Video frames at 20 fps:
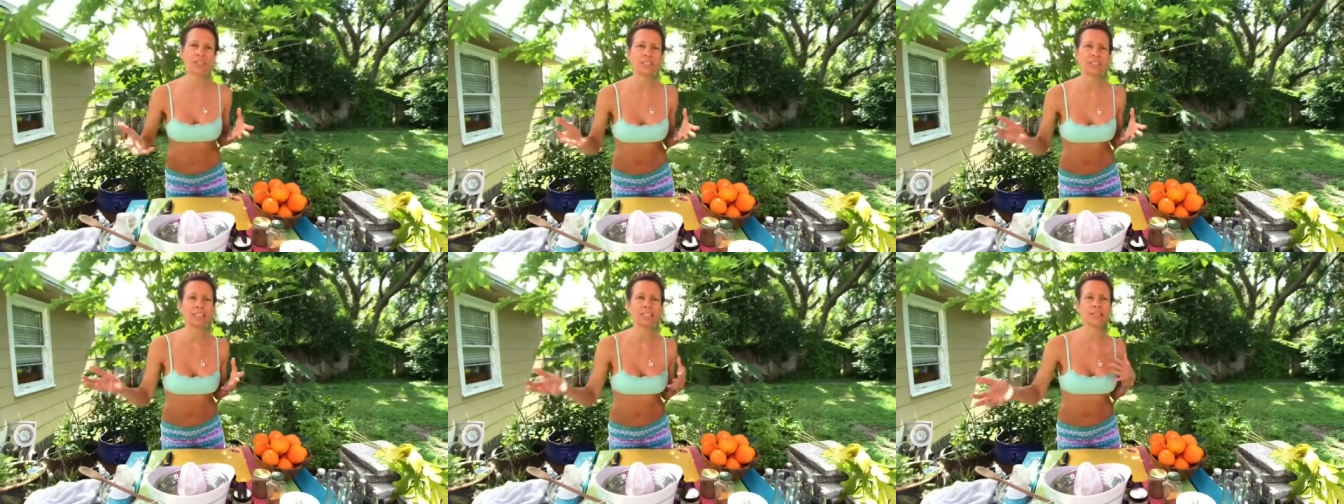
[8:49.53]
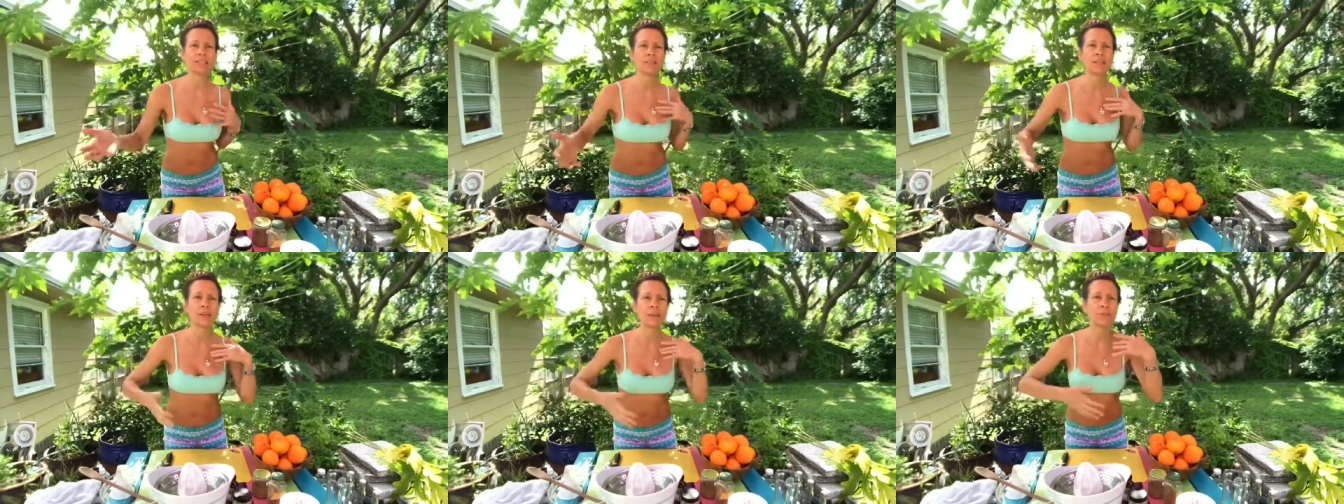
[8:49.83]
that
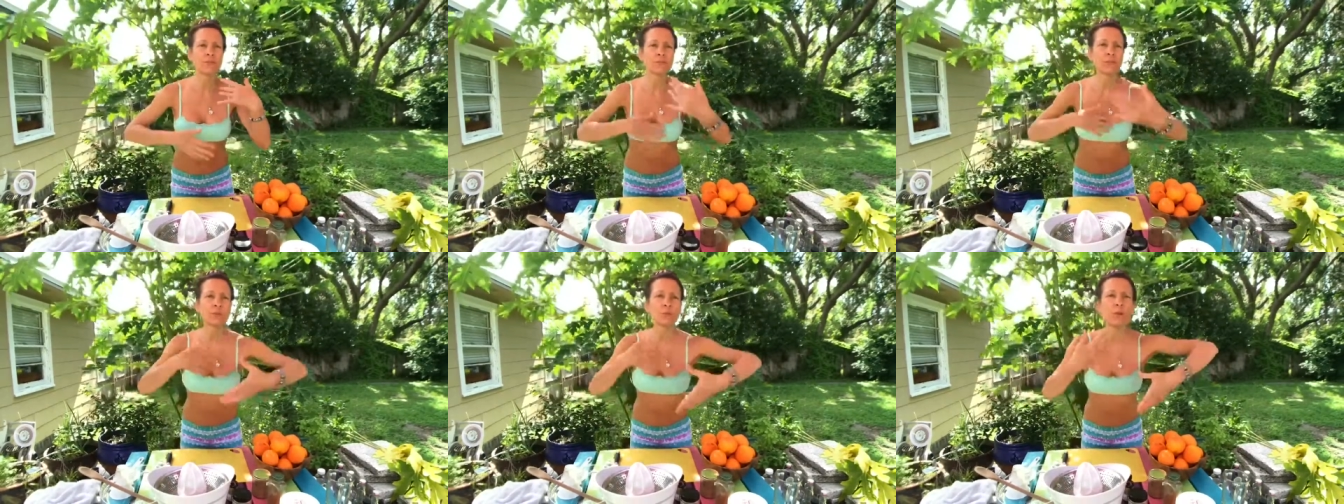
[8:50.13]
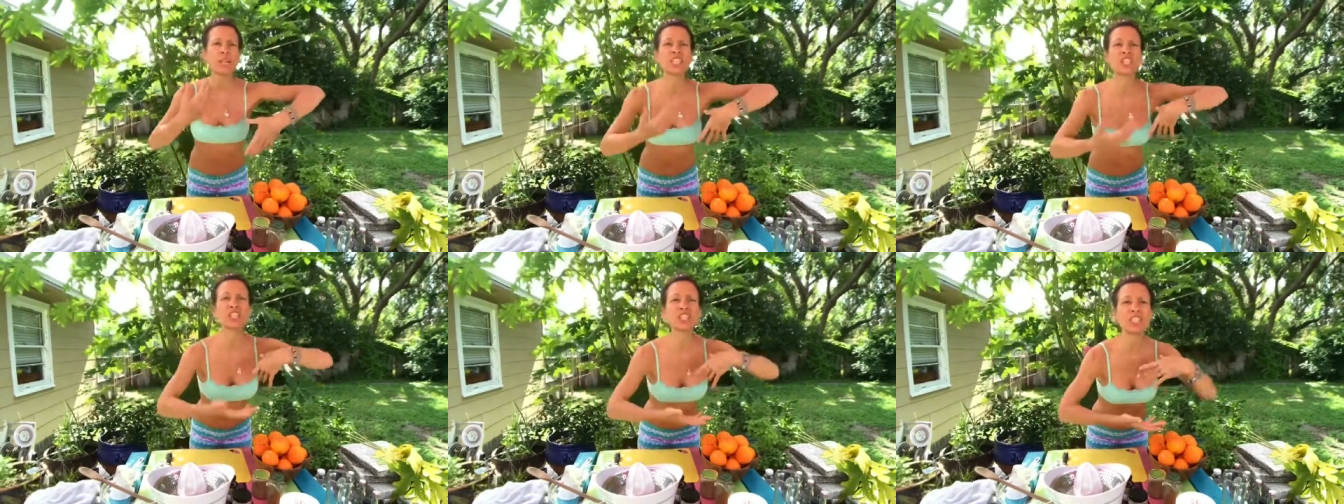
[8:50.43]
didn't
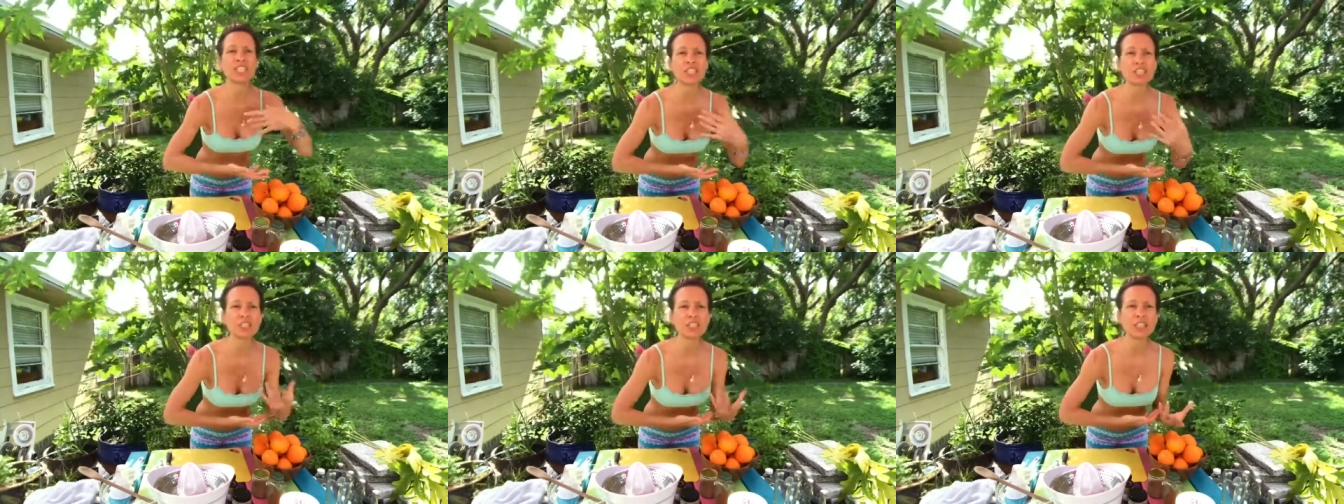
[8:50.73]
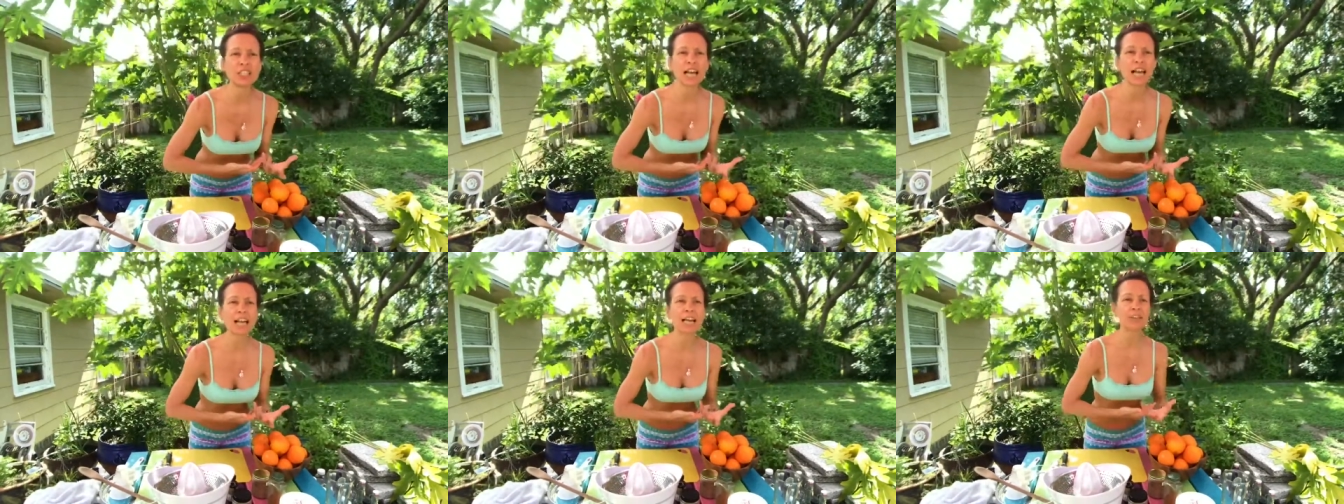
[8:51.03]
fruition in
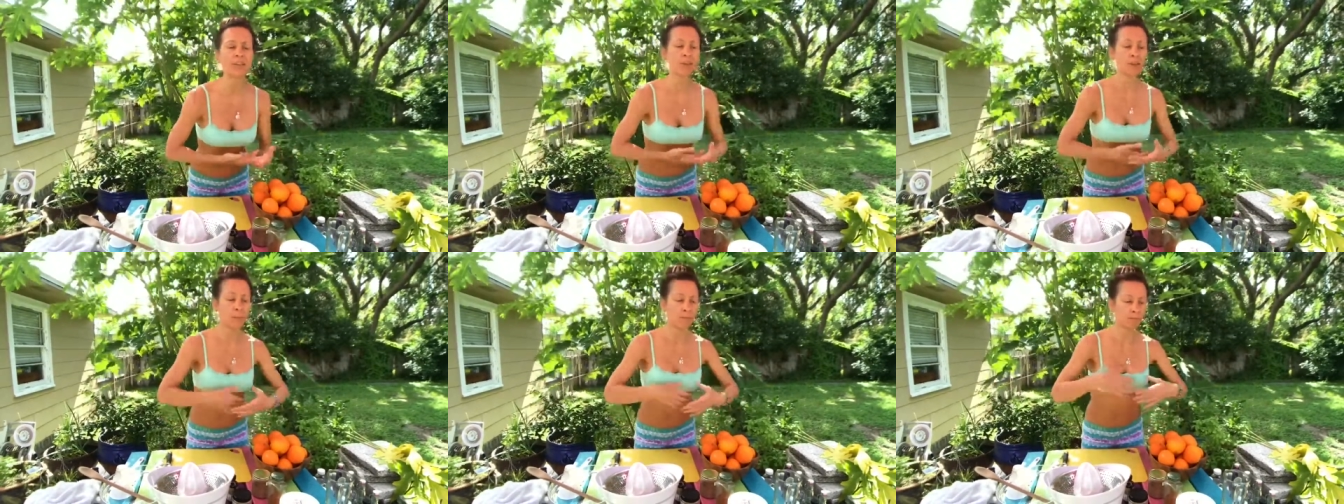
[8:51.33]
your life,